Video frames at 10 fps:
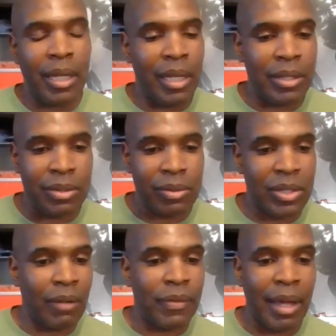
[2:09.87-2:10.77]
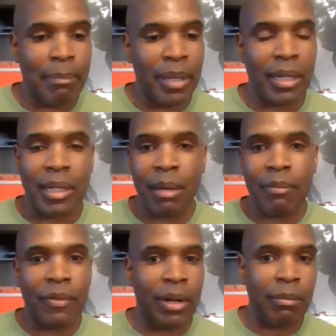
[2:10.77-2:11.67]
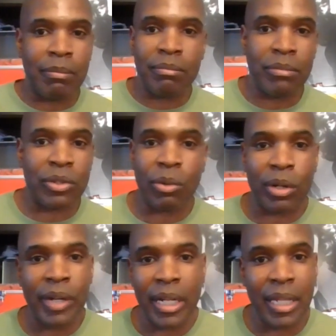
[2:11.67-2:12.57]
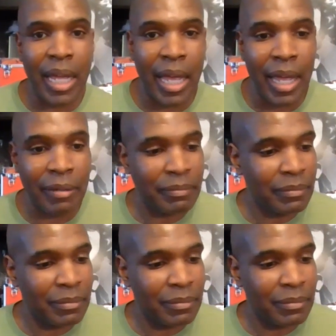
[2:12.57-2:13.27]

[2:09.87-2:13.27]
is stuff that I picked up from the store credit that I had.